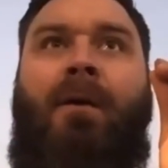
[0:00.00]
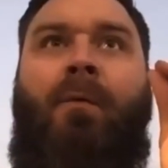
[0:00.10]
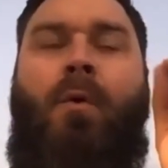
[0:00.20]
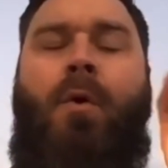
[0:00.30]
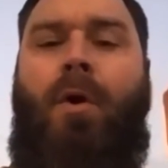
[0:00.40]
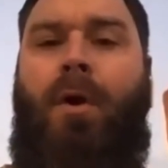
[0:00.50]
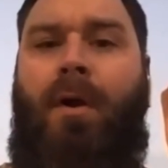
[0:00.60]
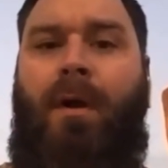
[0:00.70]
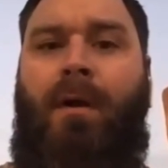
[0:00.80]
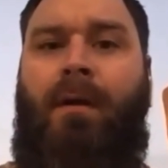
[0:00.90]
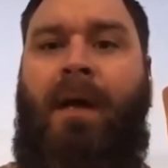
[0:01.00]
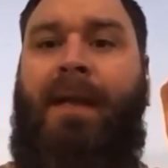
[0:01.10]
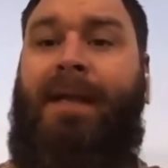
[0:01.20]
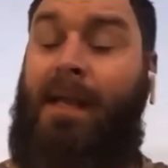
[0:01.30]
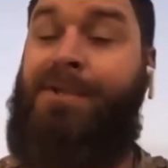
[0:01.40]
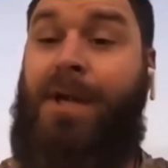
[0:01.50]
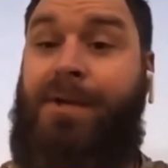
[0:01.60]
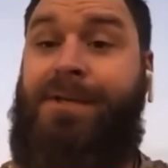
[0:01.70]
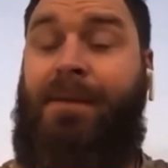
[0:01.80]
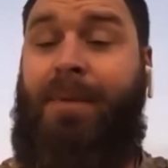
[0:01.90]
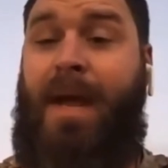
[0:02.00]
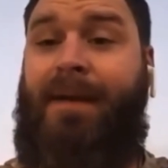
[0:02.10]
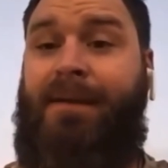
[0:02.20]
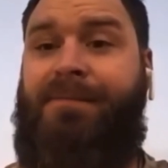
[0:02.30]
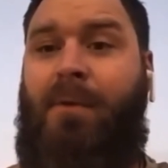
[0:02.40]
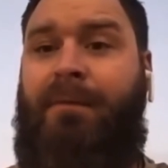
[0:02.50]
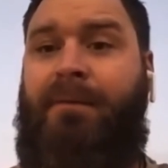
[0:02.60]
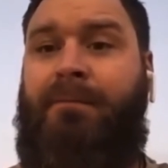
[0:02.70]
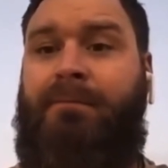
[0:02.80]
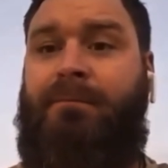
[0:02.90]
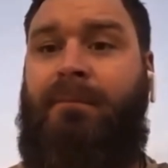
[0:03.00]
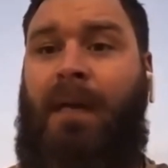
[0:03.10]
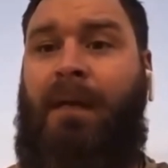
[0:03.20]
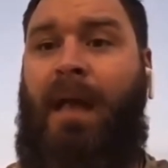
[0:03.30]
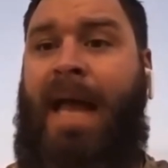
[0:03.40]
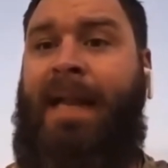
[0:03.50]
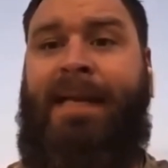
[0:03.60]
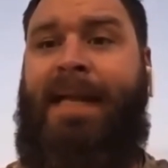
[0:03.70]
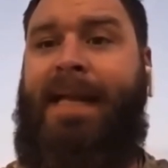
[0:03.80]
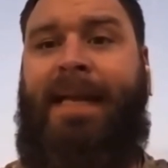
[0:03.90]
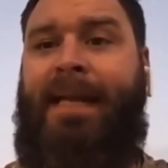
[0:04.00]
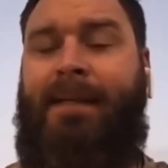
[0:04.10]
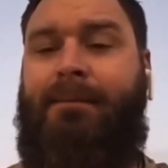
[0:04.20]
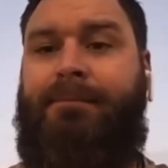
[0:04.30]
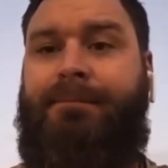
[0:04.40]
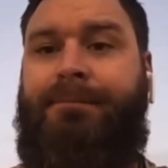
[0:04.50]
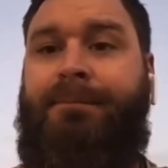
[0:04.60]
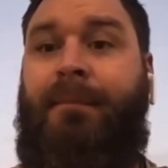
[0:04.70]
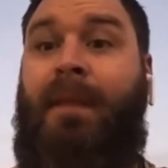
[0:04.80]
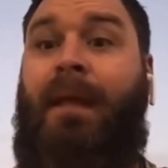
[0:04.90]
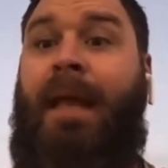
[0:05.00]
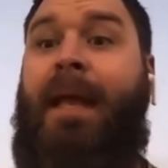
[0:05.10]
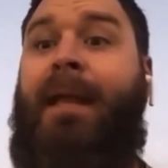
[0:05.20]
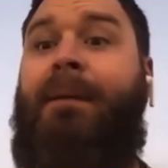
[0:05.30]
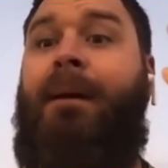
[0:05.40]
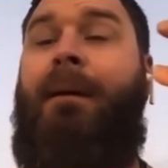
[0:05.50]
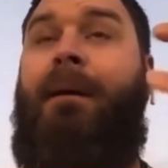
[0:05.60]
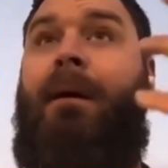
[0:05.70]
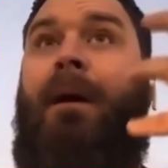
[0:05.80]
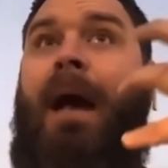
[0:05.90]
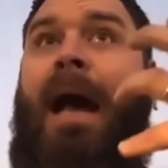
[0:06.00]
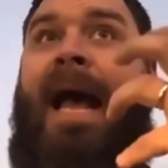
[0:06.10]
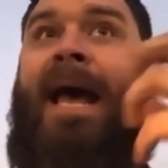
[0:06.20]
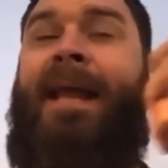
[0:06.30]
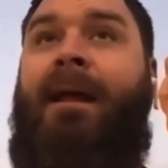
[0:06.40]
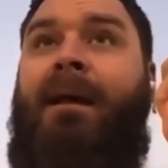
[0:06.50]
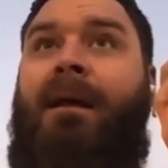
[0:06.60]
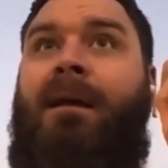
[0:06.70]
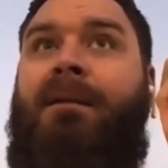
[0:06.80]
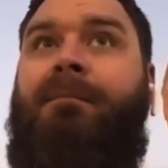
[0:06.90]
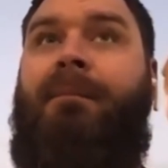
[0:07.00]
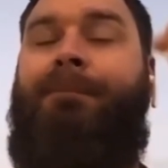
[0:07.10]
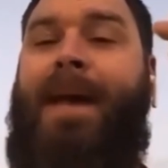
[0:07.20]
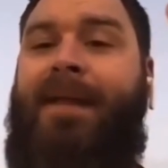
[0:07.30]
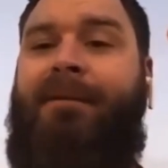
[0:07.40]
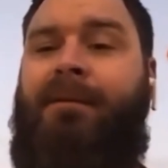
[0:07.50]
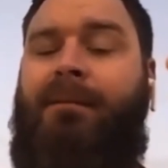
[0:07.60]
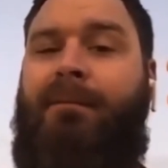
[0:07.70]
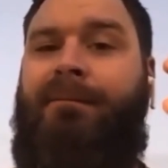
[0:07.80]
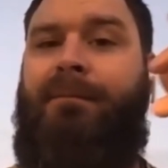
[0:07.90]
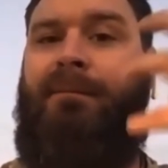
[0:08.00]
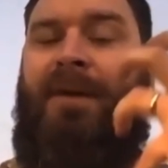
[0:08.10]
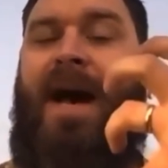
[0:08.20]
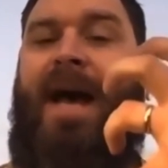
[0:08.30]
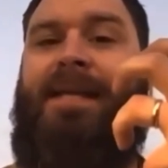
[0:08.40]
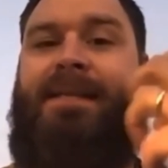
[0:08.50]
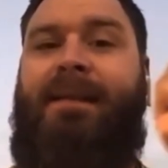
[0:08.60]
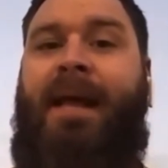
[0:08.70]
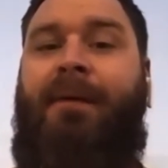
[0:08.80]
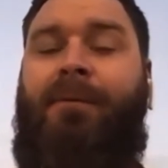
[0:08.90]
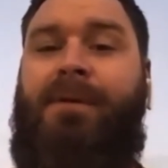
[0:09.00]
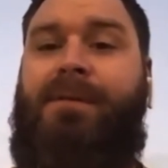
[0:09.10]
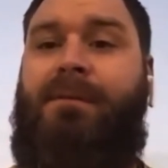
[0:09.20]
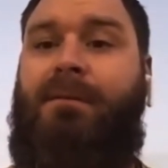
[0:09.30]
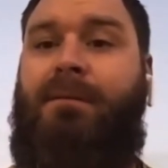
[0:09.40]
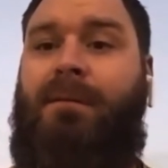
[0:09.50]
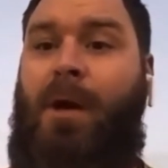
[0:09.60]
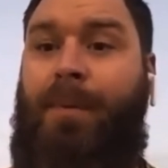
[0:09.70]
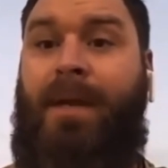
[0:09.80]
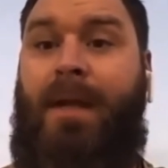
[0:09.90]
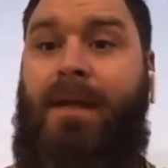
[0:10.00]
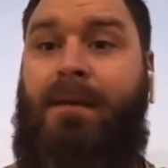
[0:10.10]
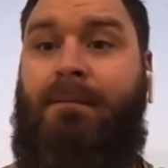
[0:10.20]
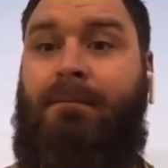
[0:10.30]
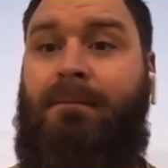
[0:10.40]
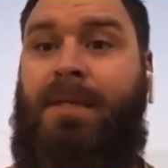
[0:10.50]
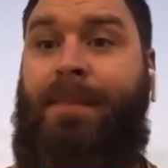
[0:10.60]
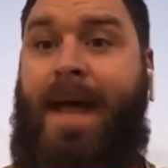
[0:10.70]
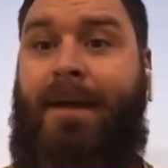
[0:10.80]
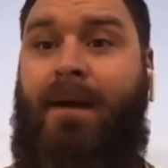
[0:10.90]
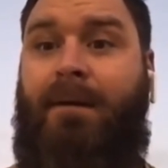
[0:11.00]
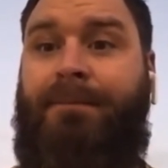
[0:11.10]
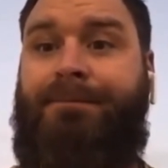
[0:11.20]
wore a yellow jersey at practice, Marvin. I didn't get hit, and I had a bad vice, and that was Copenhagen tobacco.